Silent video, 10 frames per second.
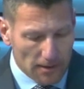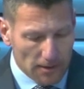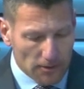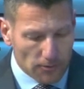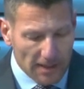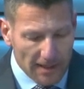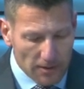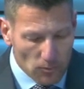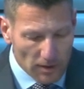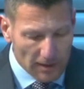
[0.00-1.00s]
Today,
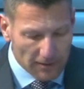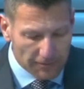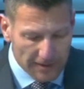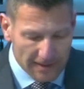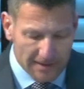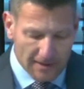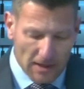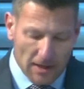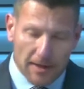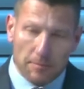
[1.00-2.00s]
we live in a
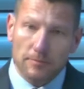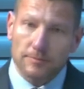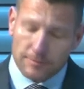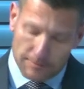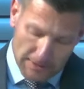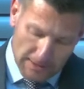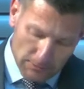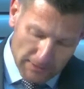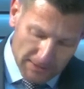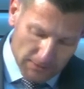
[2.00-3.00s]
time
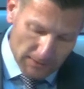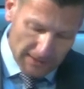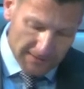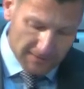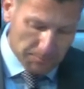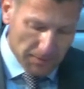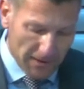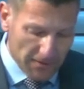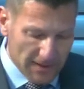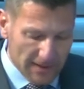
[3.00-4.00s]
characterized
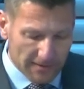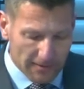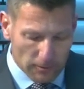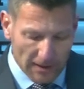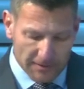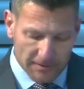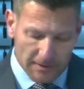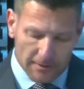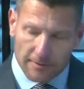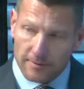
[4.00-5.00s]
by these
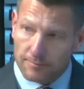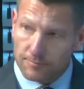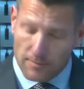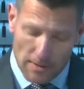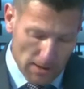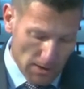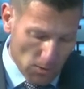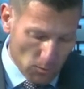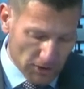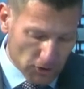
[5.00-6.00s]
crises,
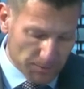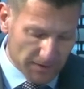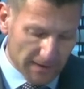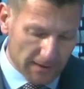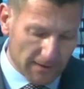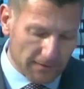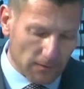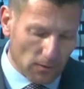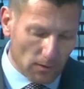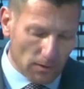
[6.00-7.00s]
which present us
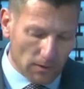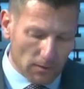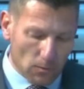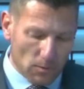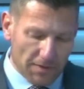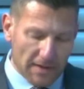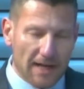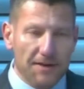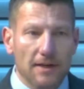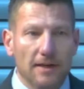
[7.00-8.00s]
all with
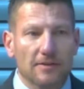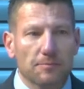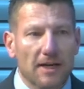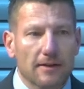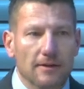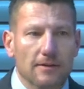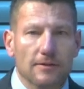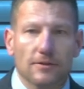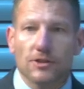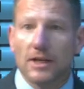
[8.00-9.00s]
unexpected
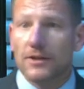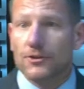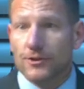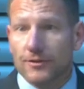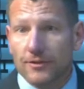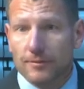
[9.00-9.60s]
challenges.